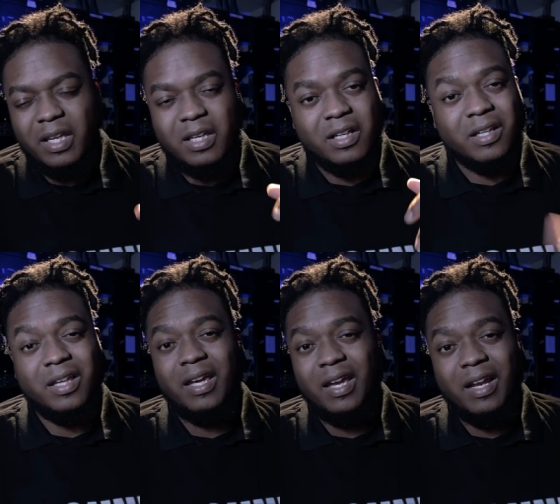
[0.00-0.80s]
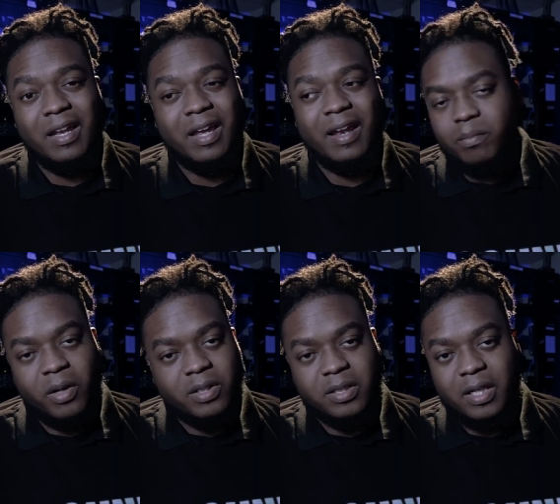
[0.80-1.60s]
eating clean and
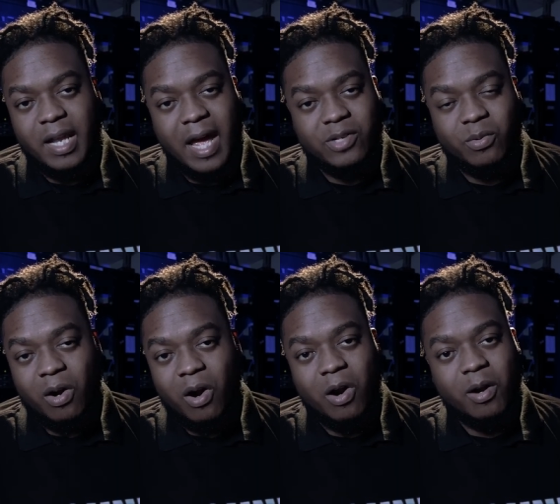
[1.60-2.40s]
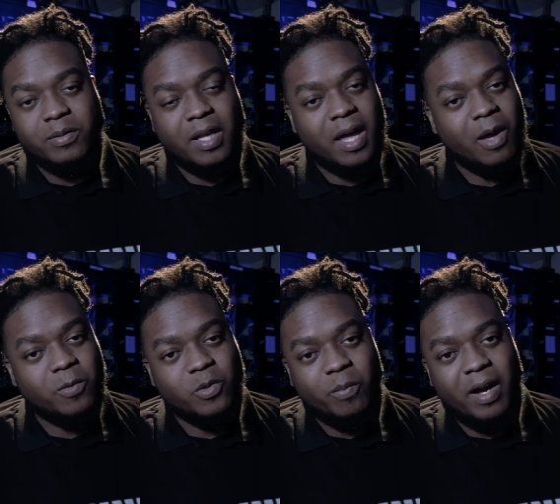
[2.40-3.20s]
purchasing natural herbs that
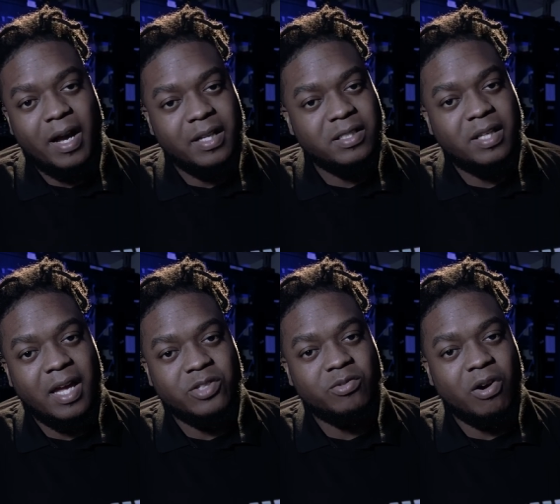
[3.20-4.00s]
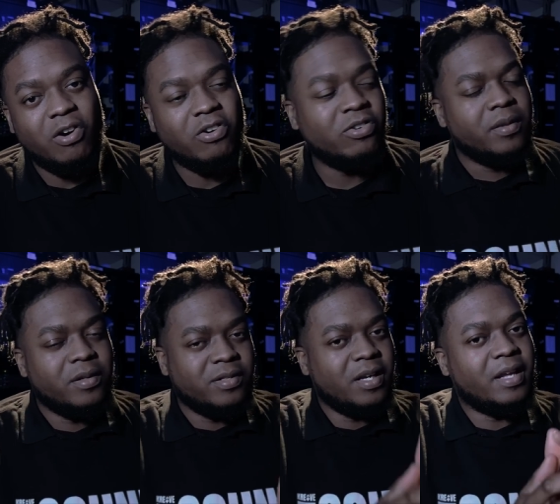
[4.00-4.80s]
helps your body stay strong.
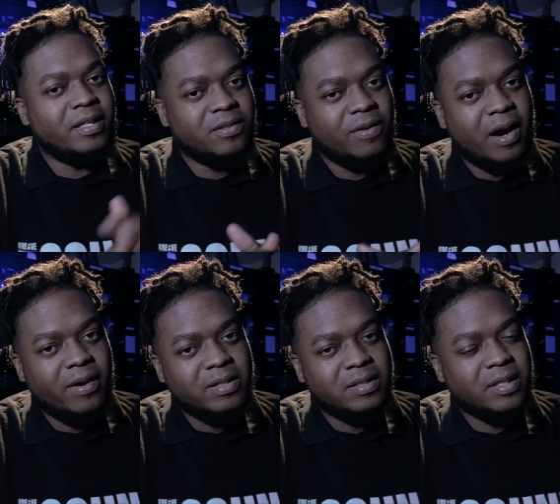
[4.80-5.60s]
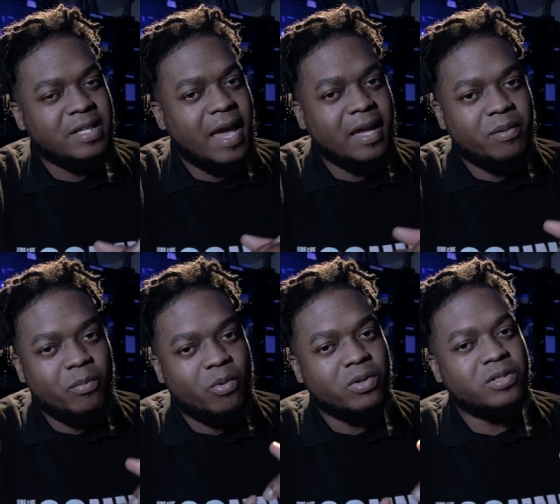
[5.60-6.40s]
They're saying that this virus is attacking
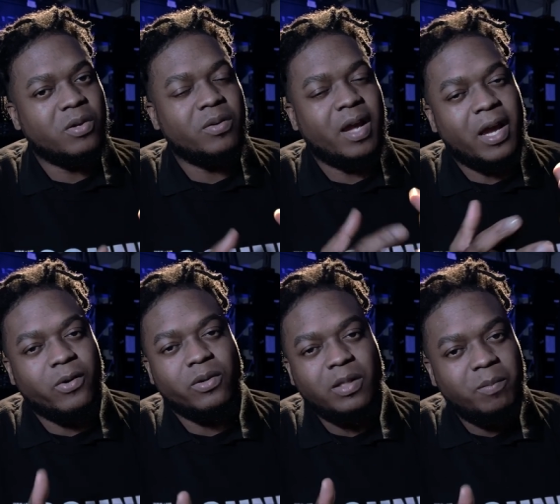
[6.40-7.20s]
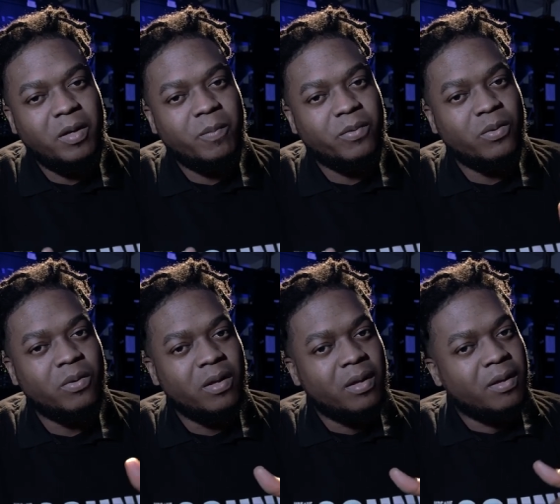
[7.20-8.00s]
more so the elderly
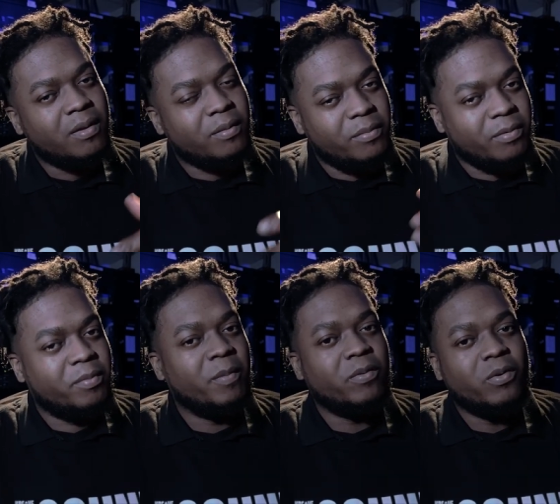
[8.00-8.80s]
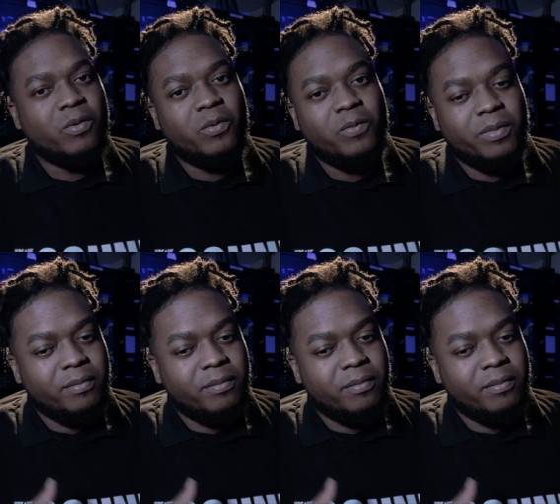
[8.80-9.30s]
people the people who